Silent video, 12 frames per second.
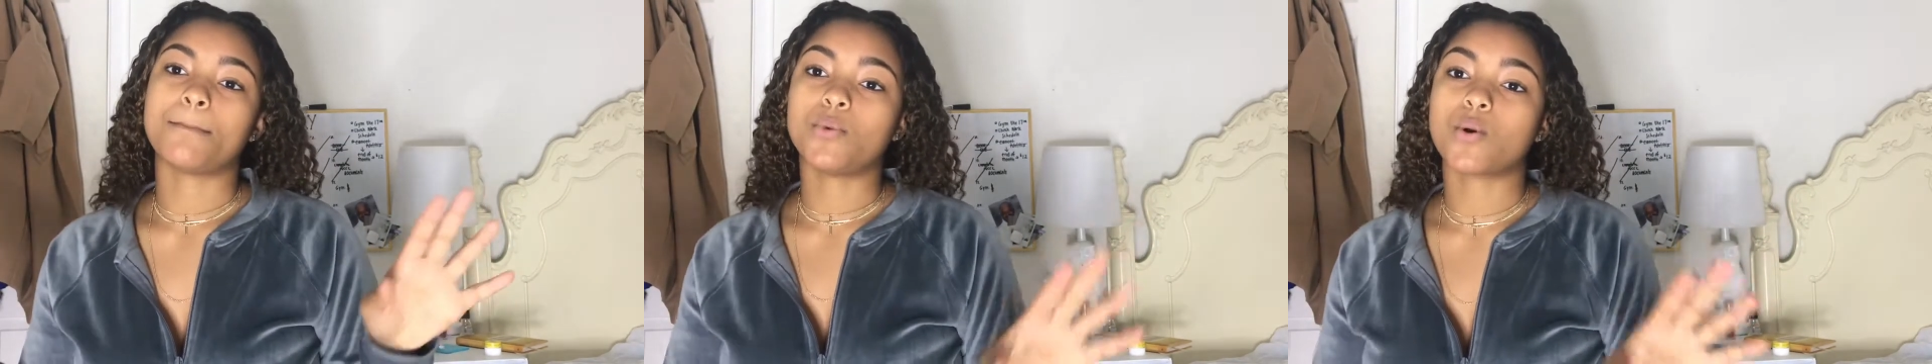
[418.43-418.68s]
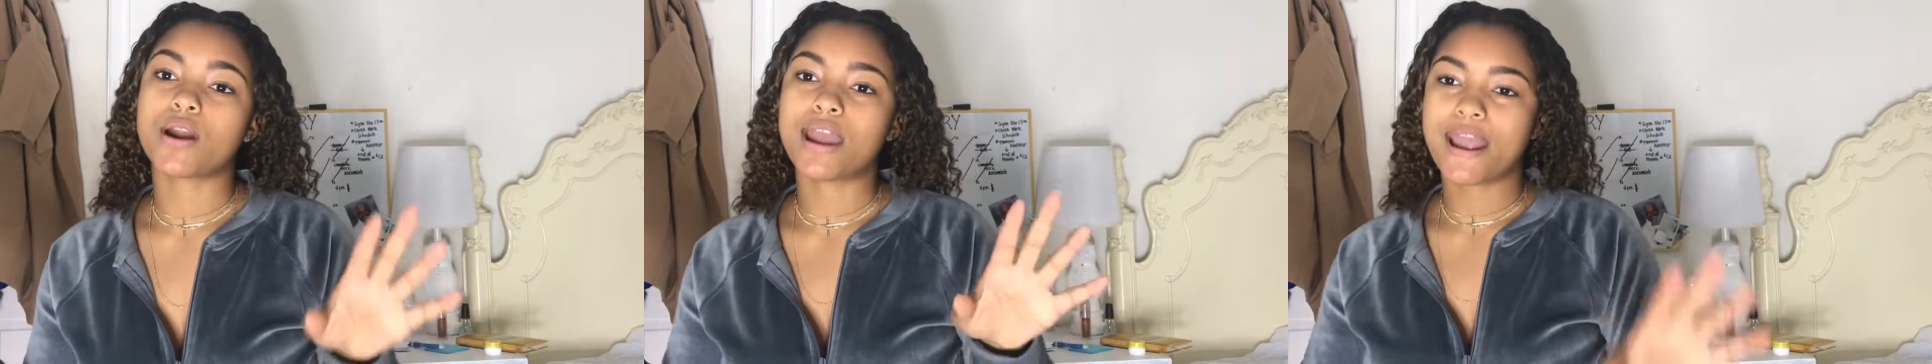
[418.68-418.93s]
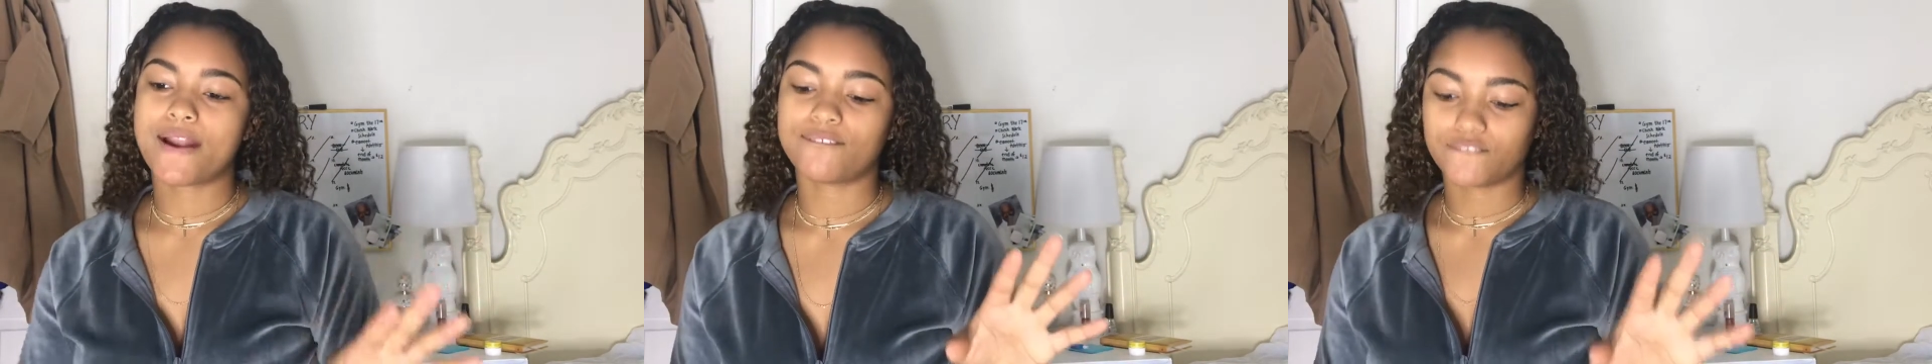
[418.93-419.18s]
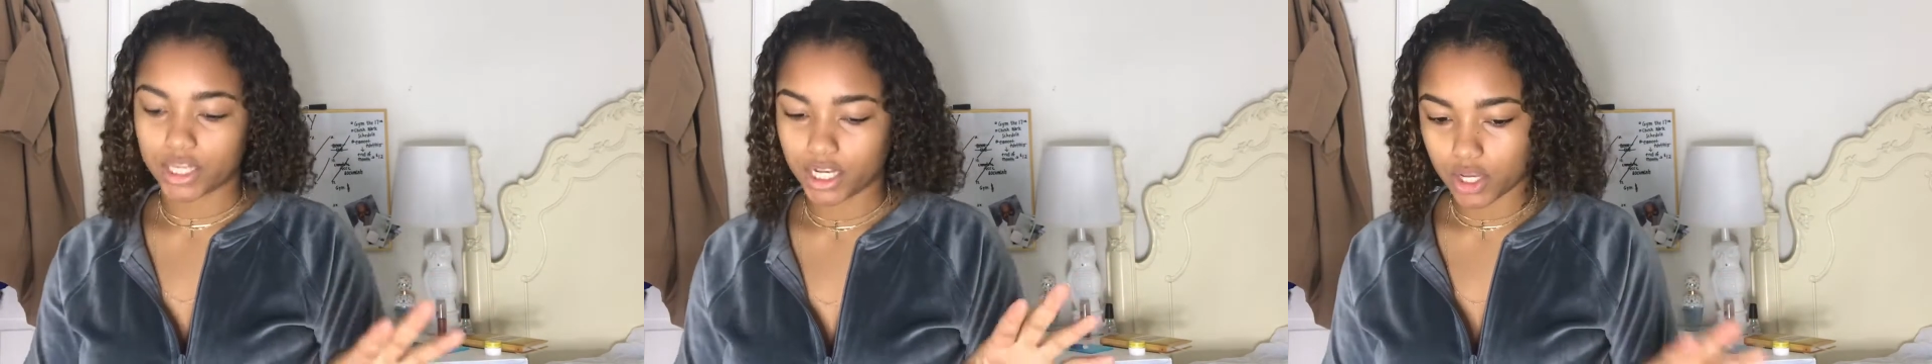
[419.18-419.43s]
more hair
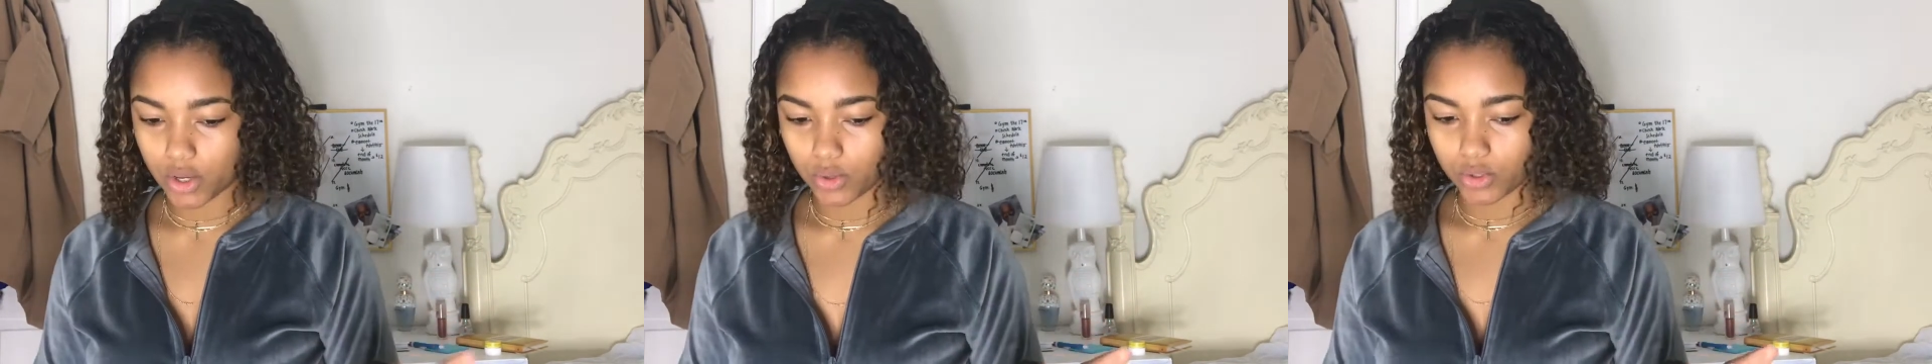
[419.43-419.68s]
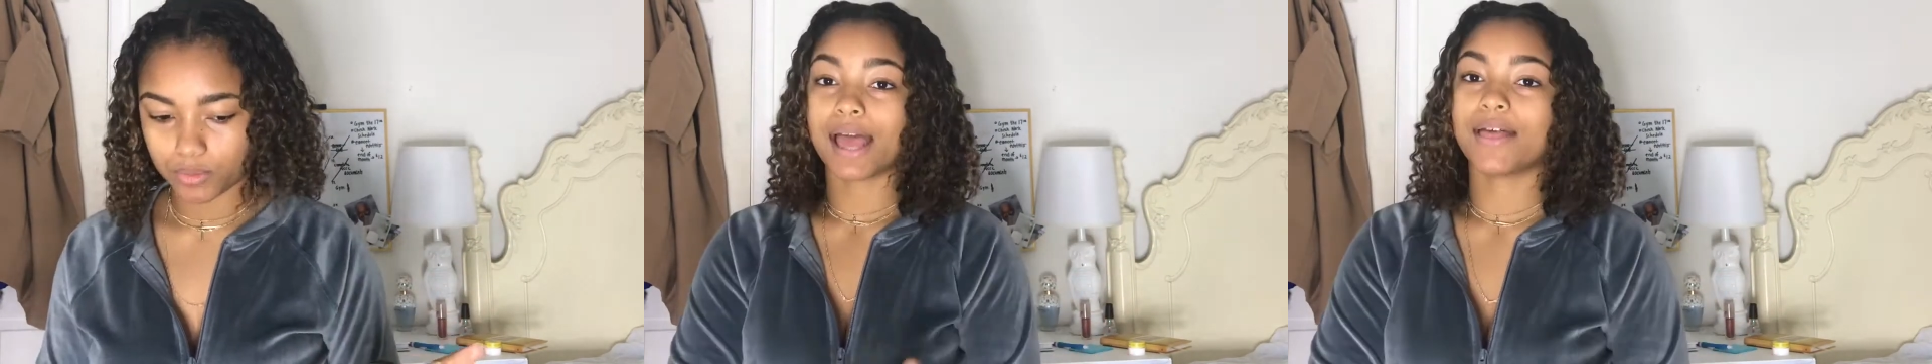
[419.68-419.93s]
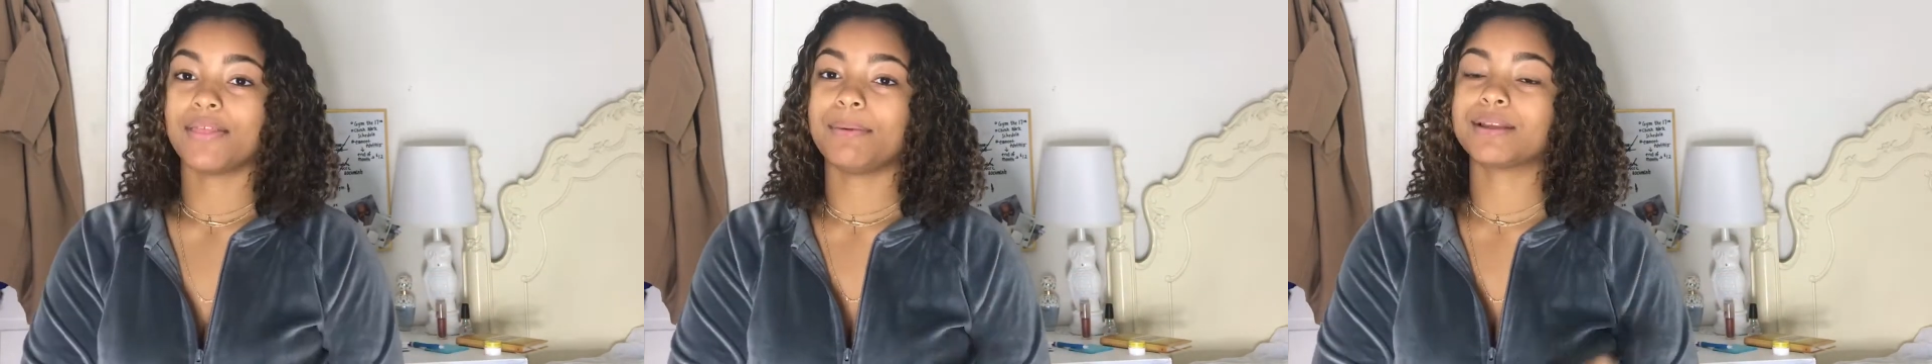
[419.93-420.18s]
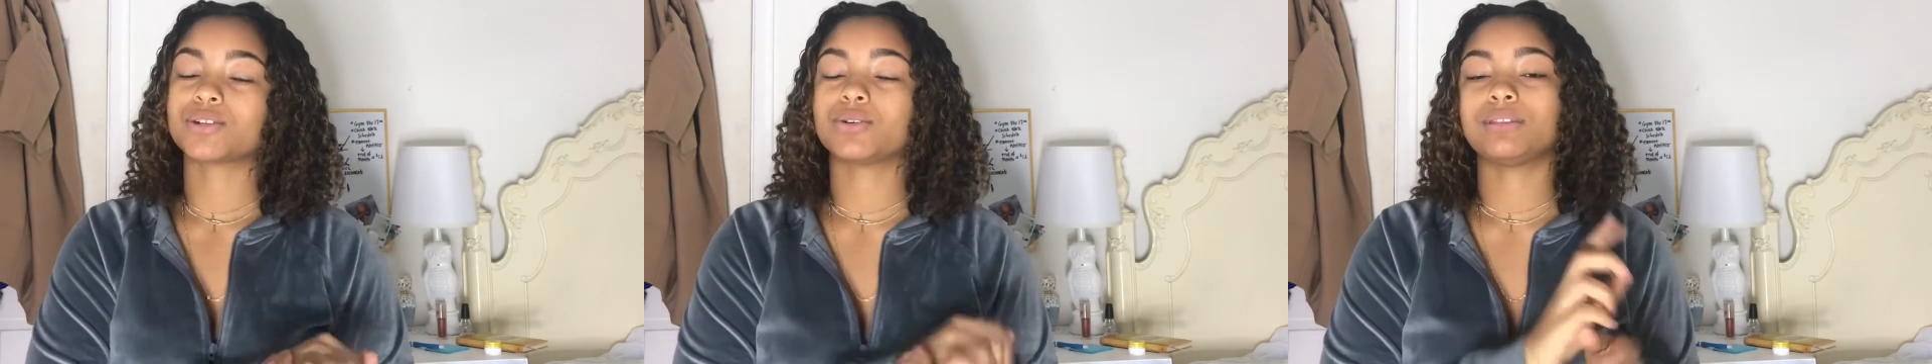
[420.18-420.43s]
videos.
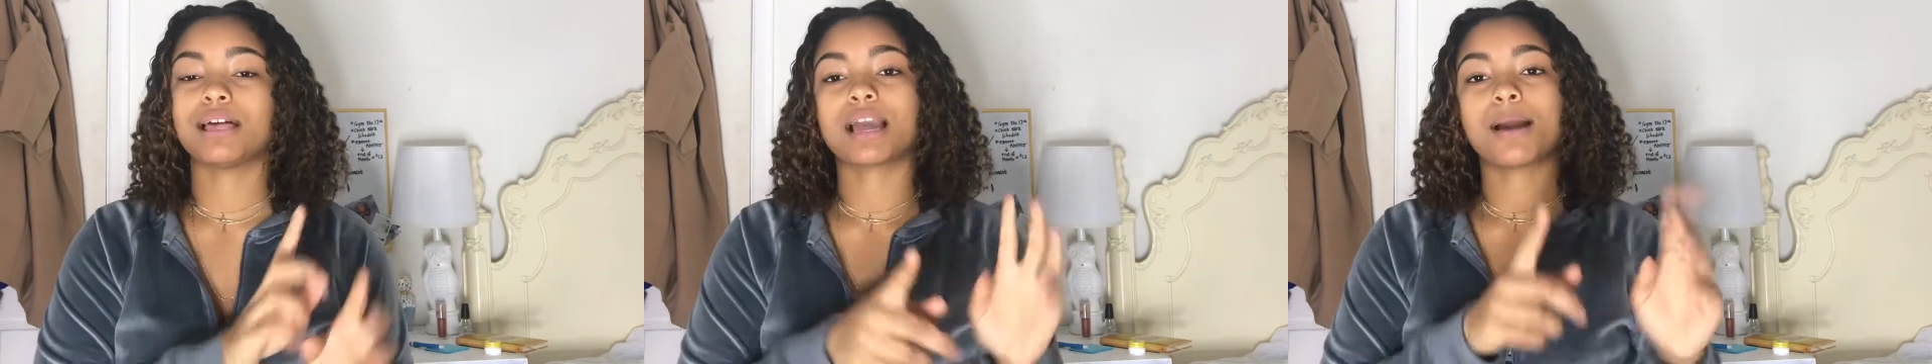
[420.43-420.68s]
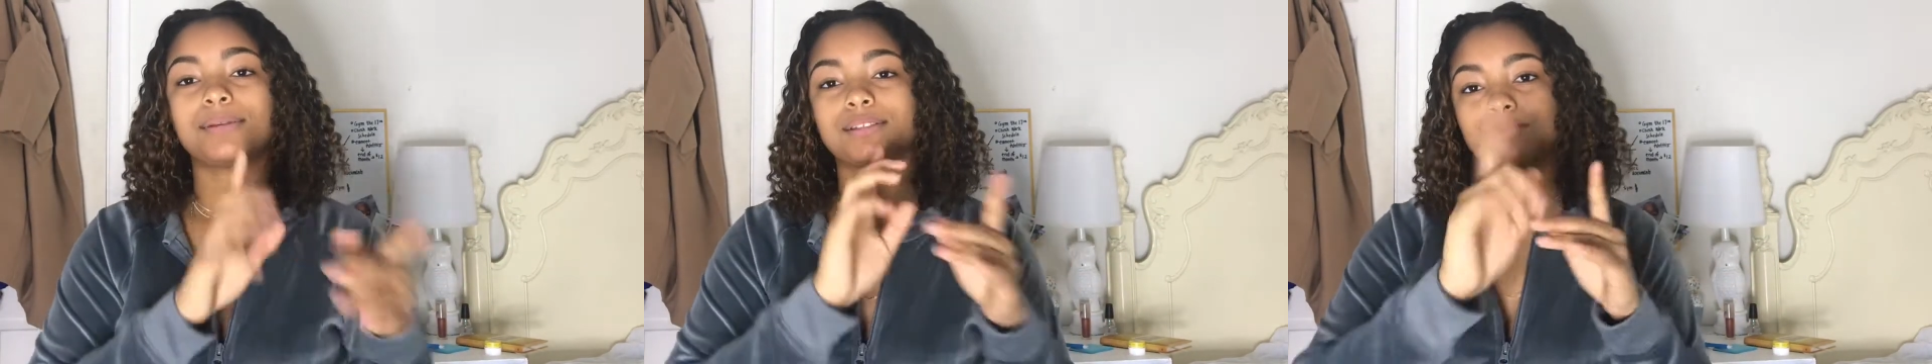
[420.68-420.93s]
Make sure you like, comment,